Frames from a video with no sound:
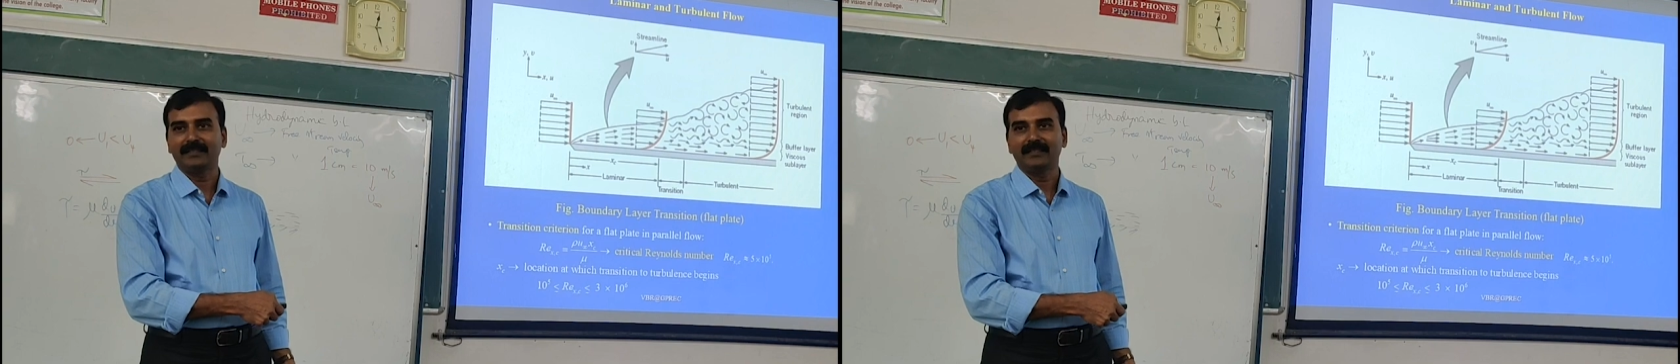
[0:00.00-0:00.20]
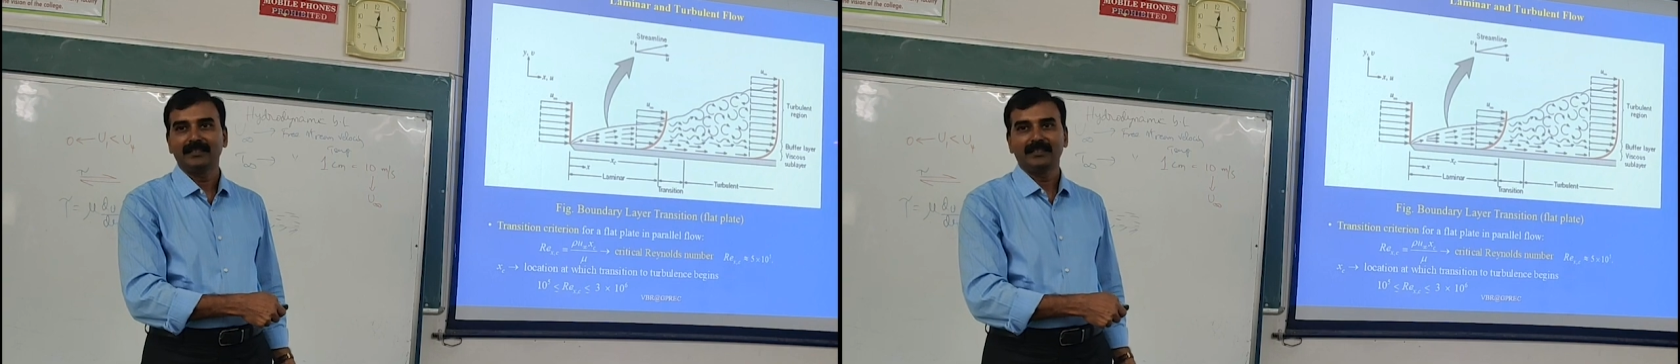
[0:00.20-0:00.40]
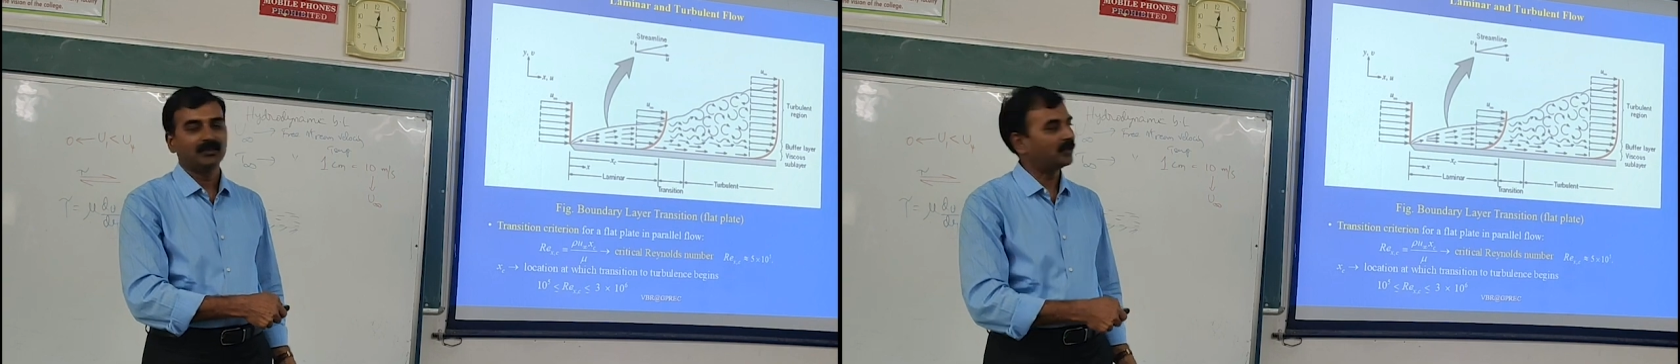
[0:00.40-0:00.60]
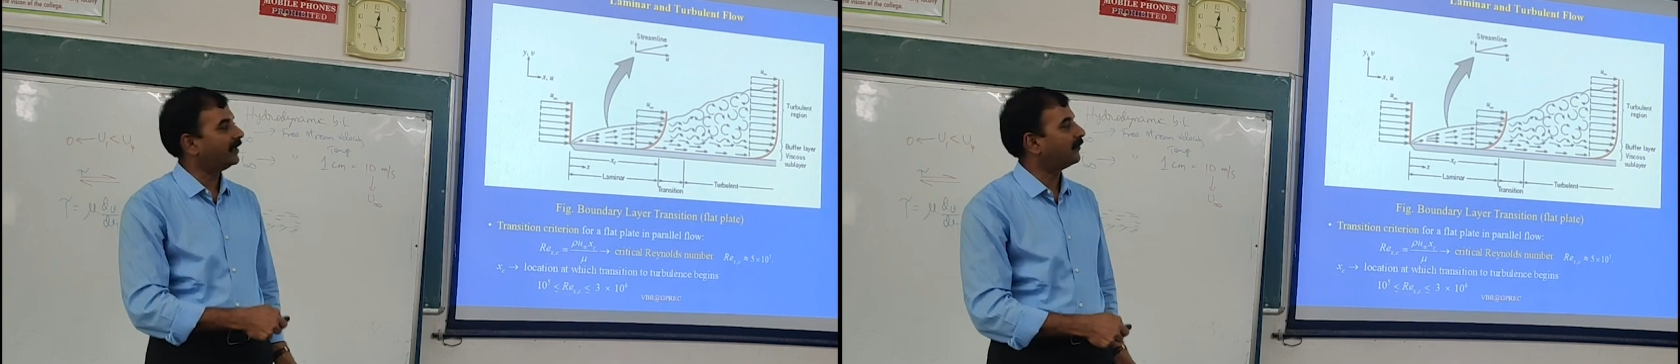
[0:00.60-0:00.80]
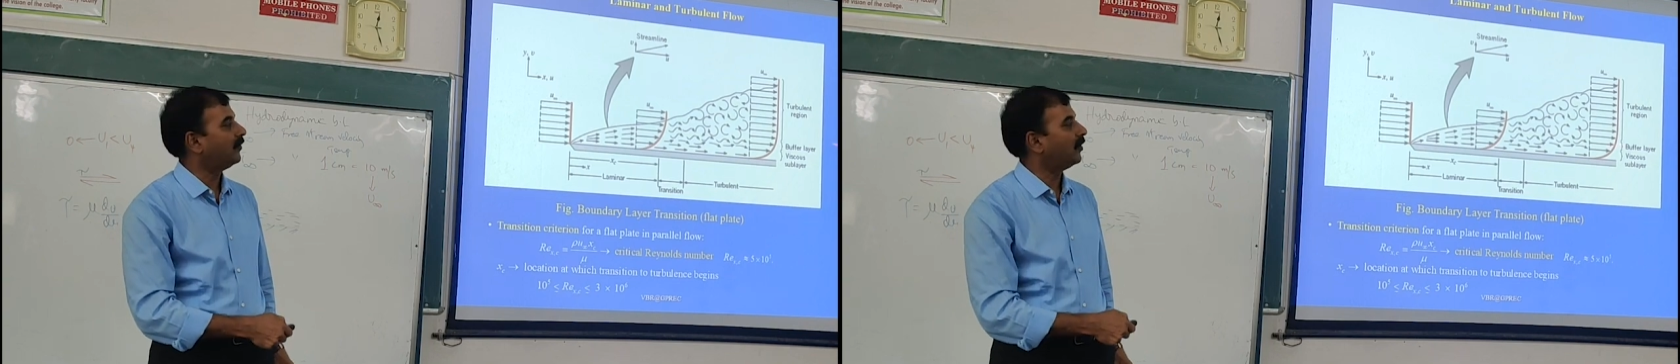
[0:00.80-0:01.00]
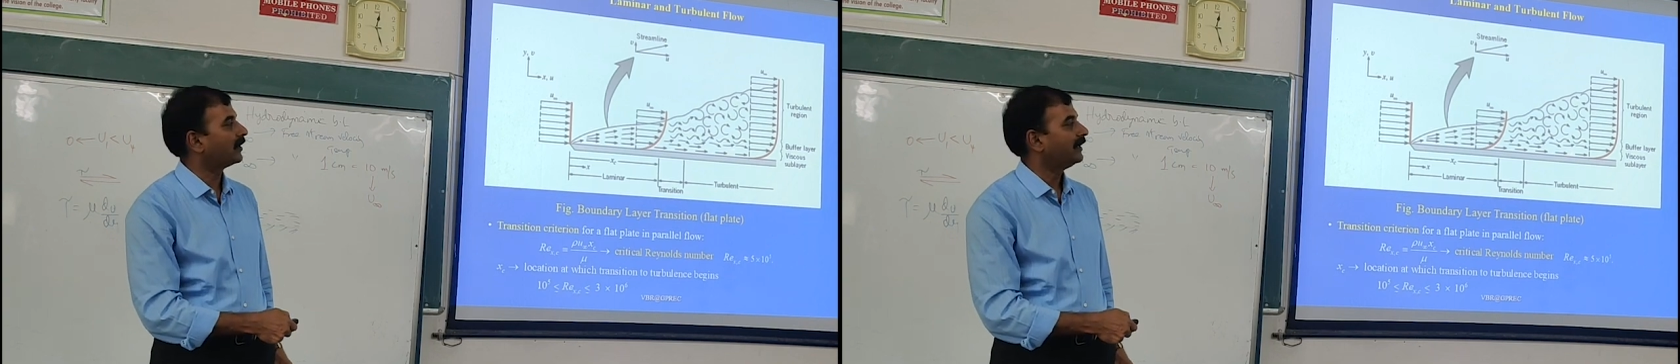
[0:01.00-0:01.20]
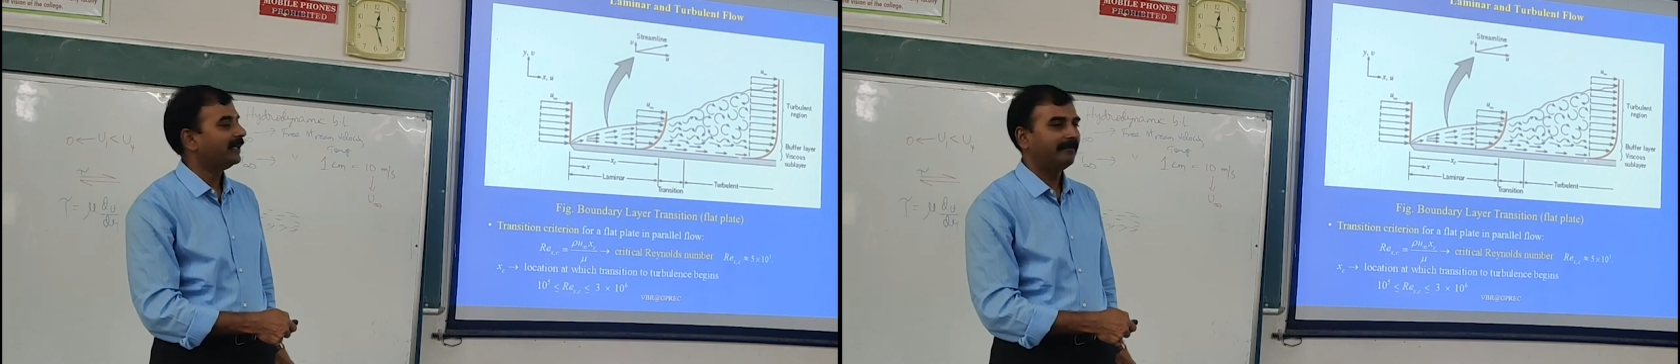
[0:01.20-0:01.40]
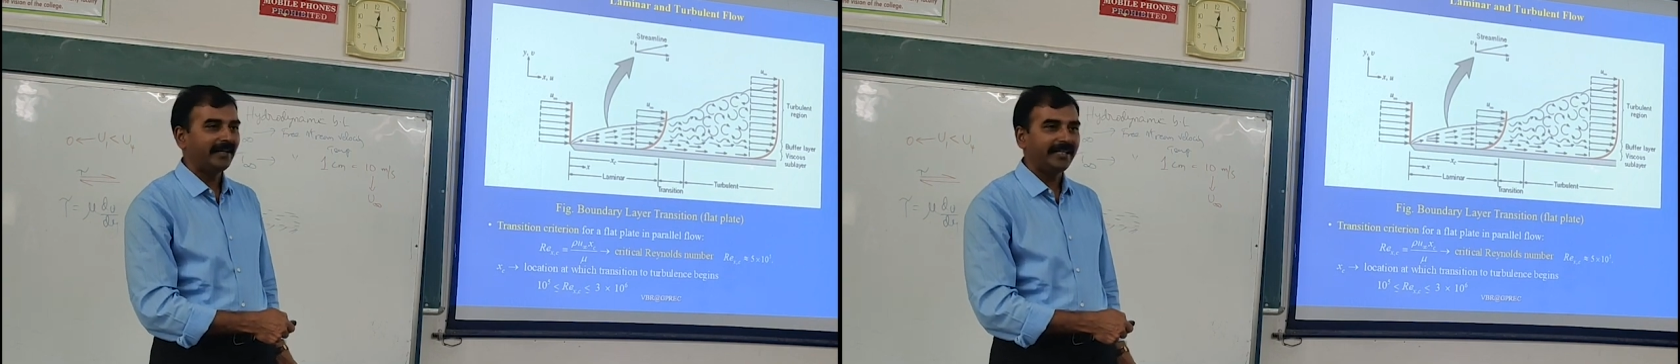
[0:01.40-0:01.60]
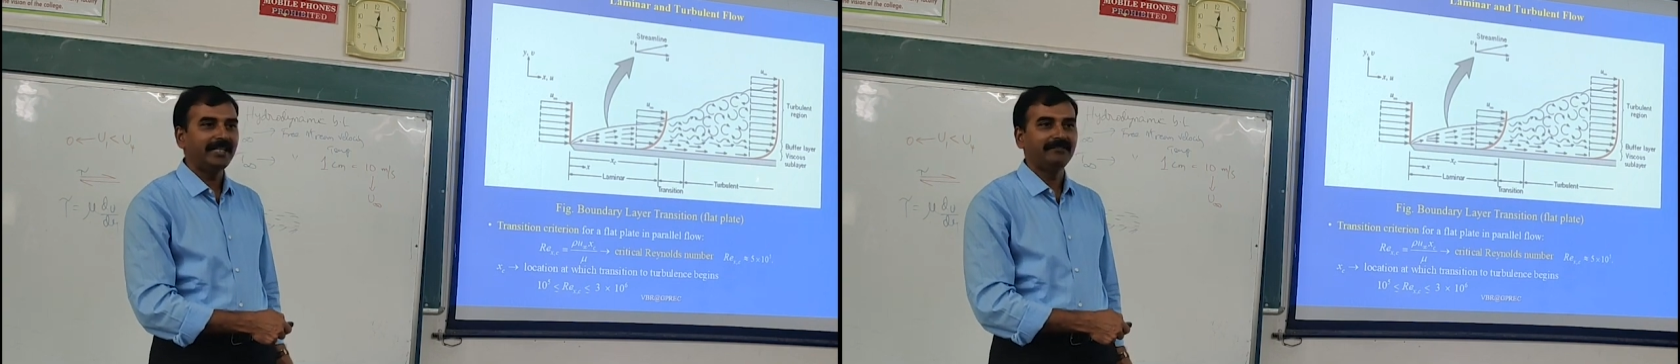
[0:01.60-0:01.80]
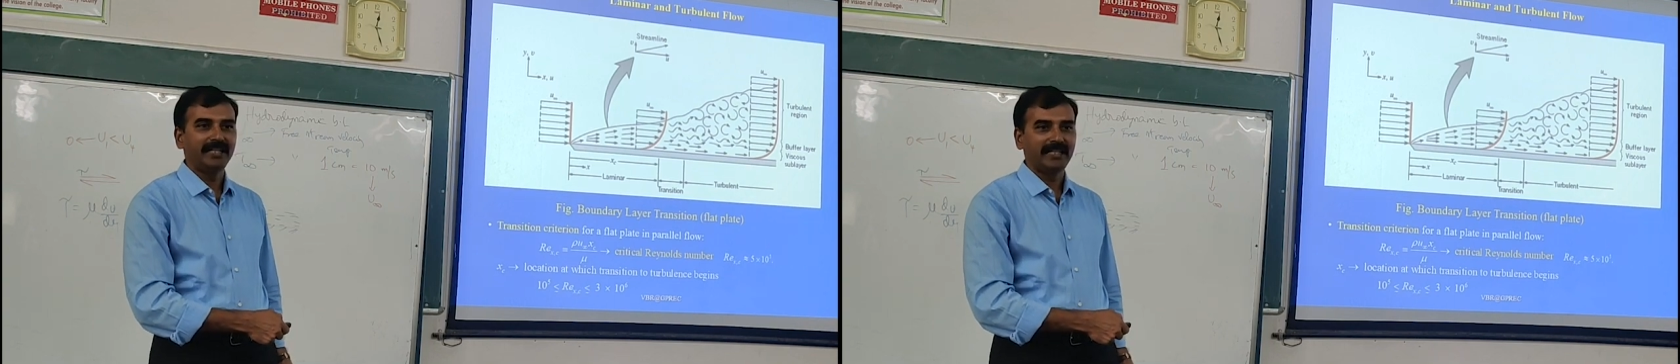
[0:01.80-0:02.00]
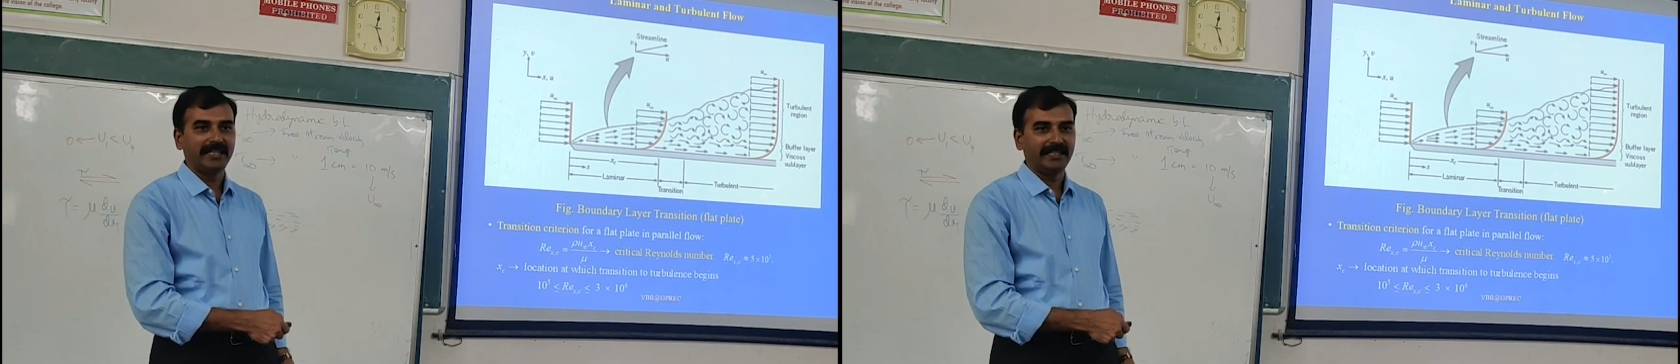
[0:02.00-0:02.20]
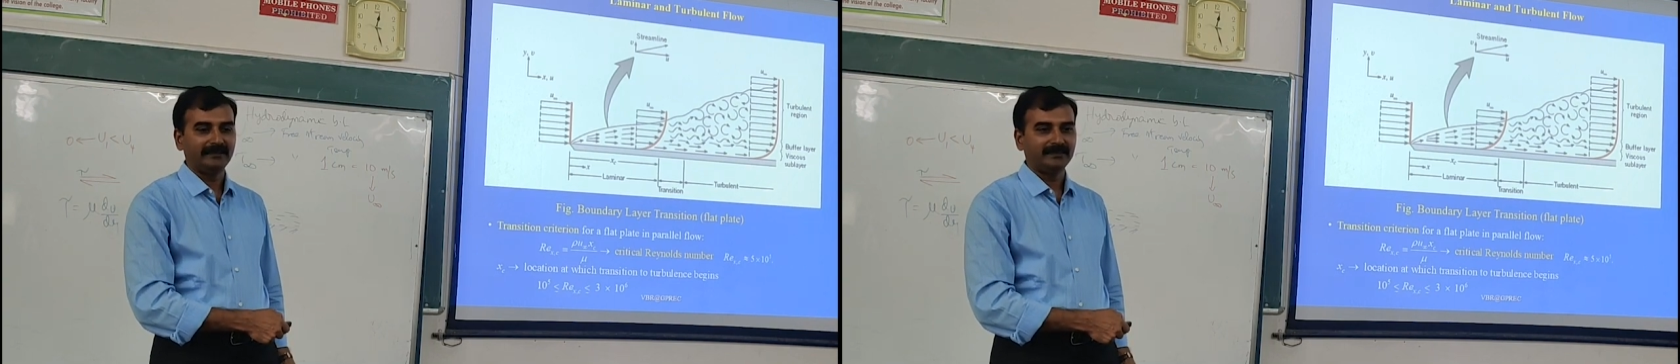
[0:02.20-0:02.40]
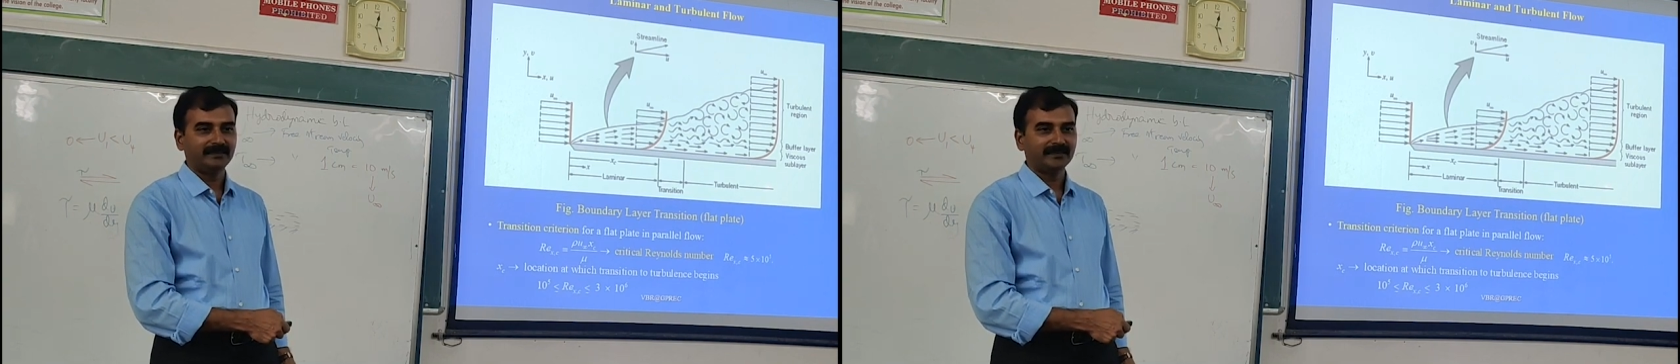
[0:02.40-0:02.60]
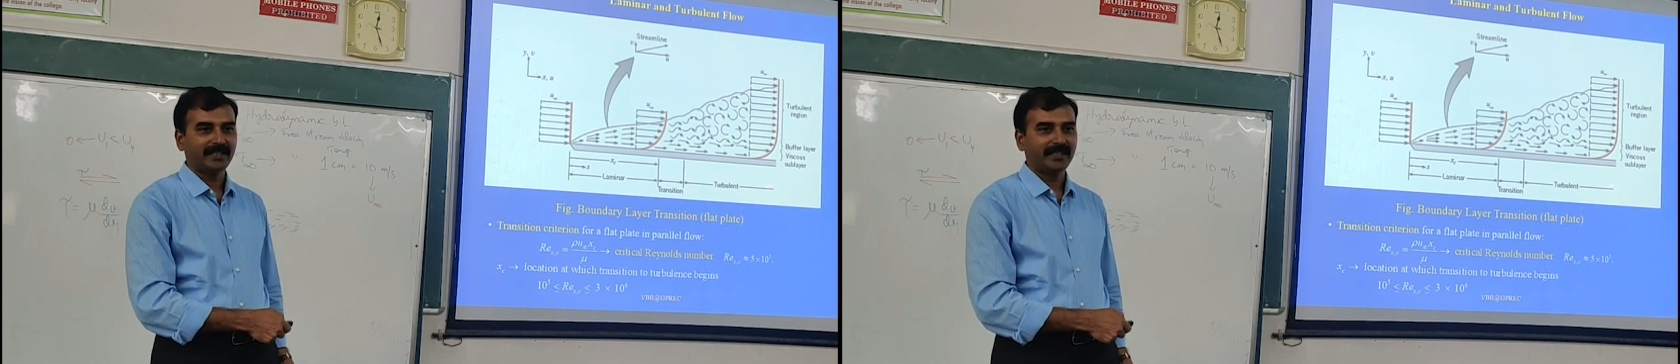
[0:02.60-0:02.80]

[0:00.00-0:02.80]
So therefore, very quickly, right,